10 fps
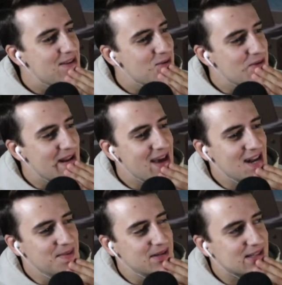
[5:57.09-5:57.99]

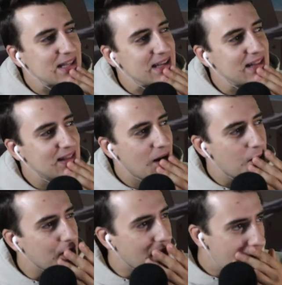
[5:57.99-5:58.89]
Unanimously
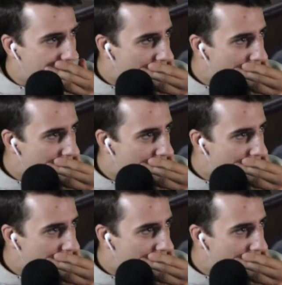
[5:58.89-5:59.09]
lower, huh?